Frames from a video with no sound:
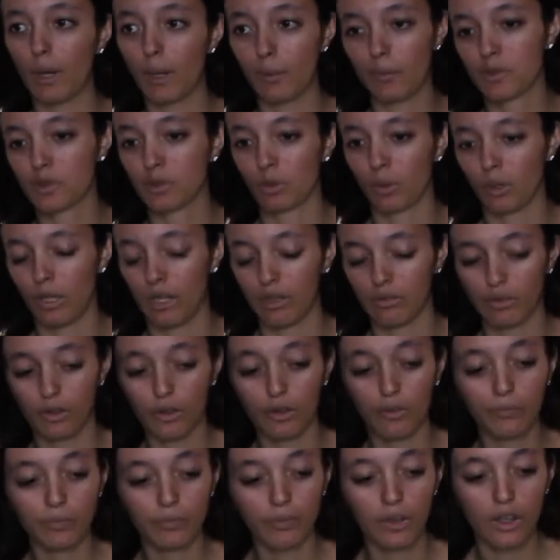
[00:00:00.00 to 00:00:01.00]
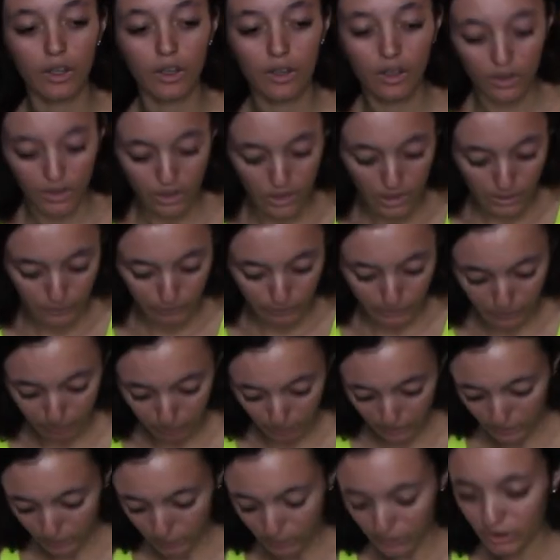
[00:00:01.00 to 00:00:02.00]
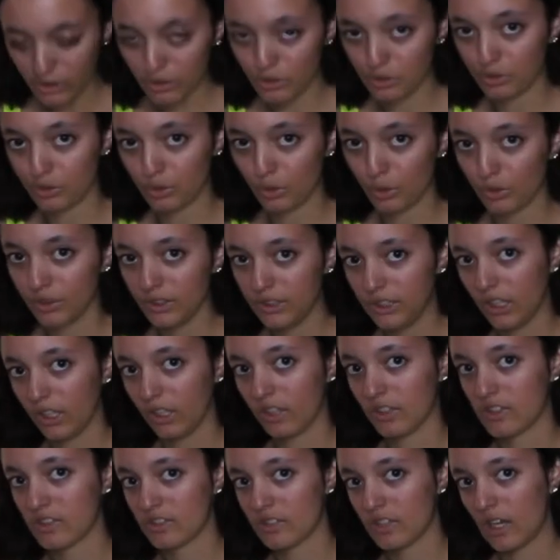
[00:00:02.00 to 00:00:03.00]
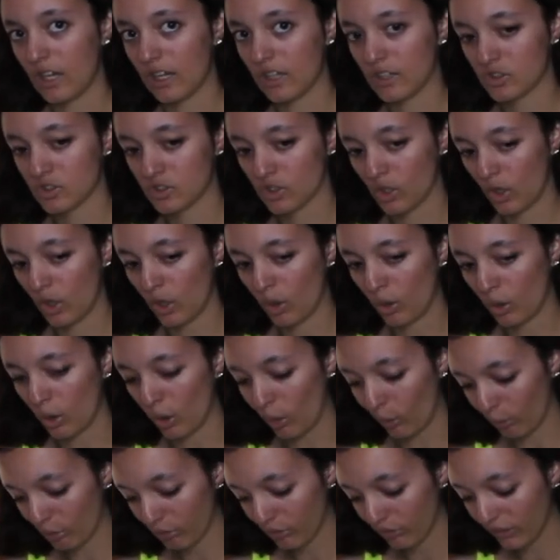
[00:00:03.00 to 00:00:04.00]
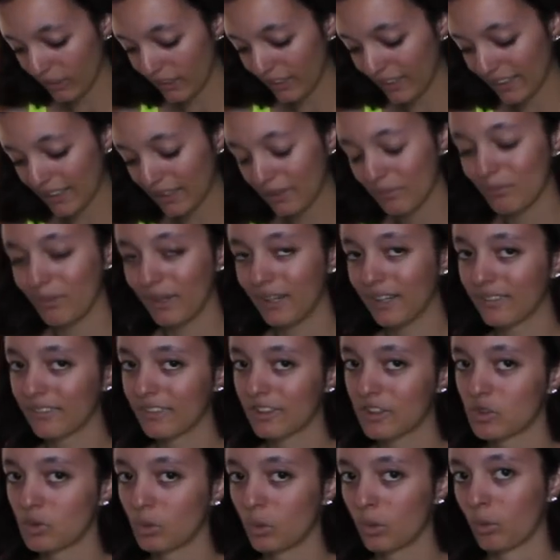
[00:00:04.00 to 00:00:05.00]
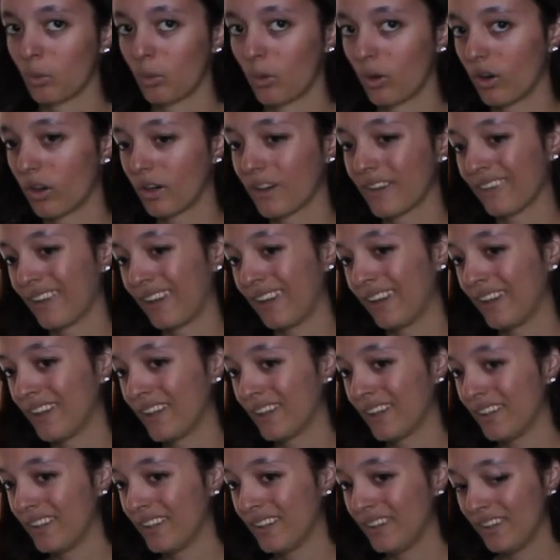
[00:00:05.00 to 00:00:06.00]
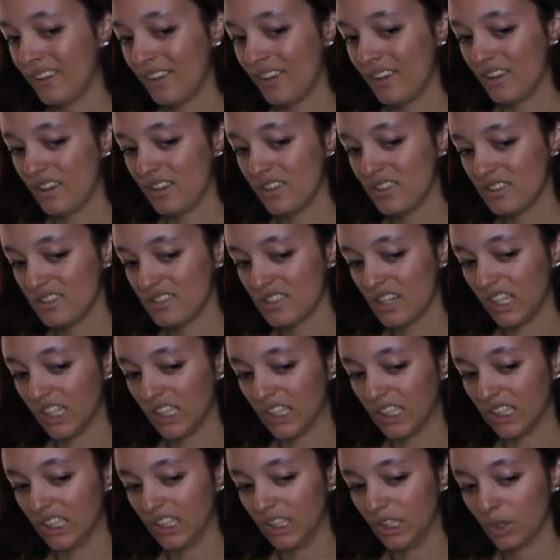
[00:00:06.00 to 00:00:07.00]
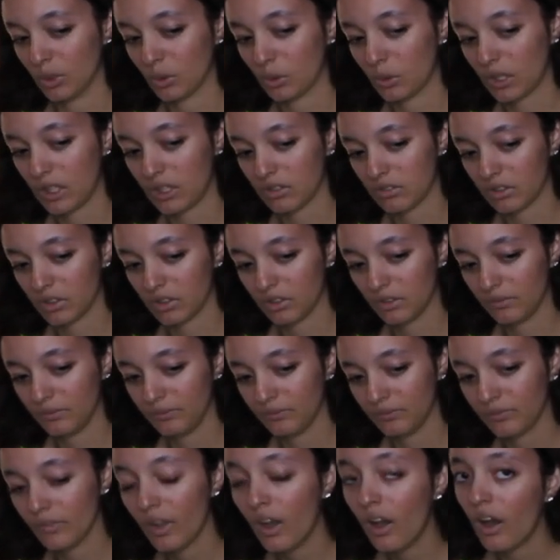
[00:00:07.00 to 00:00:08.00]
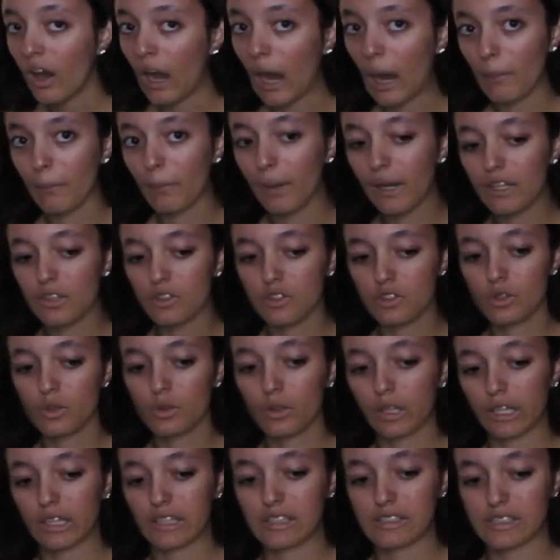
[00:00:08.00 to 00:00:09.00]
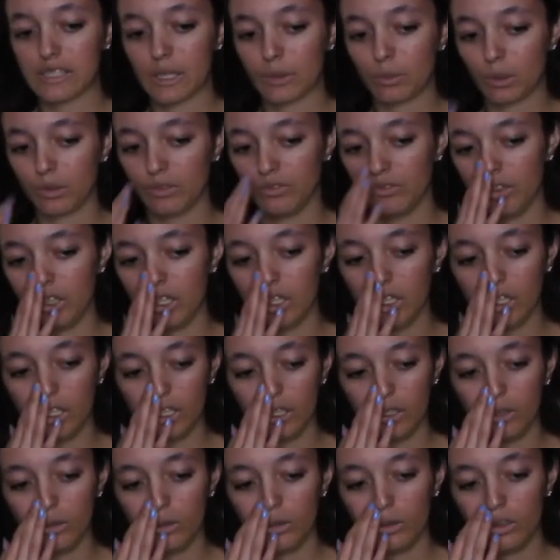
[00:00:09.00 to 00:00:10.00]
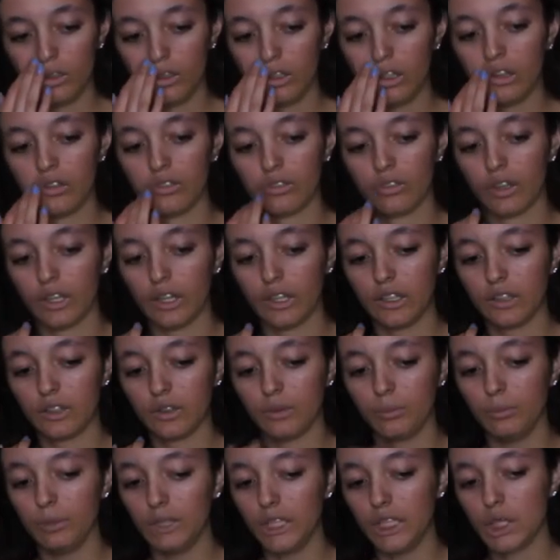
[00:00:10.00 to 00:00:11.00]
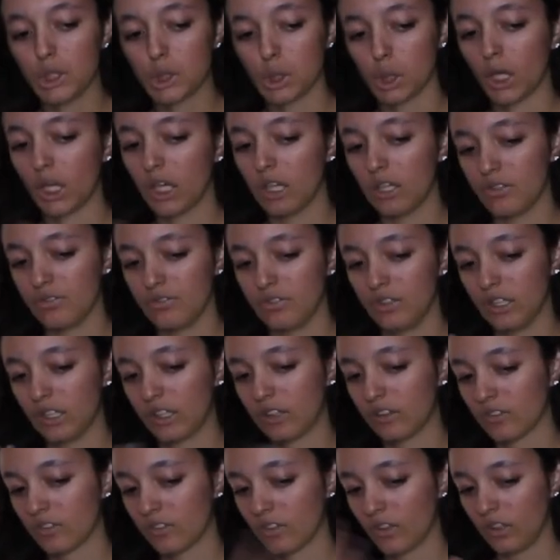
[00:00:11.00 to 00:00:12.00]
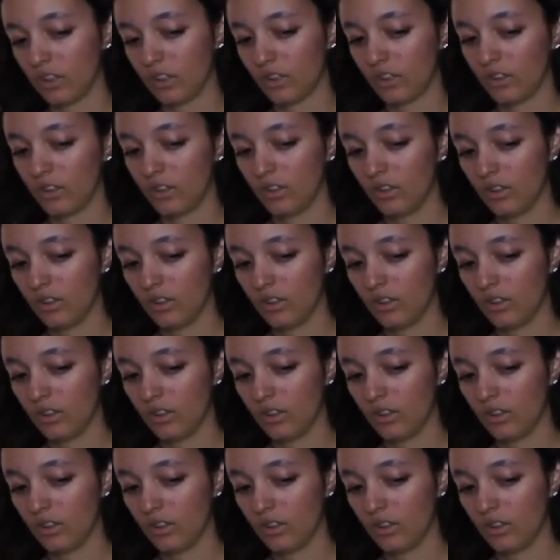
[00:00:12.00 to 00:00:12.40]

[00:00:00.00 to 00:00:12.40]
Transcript: bottoms or whatever. But I really wanted a full neon set. So hopefully I can make this one work and like take it in or whatever. I might do like a separate video of like me trying to fix like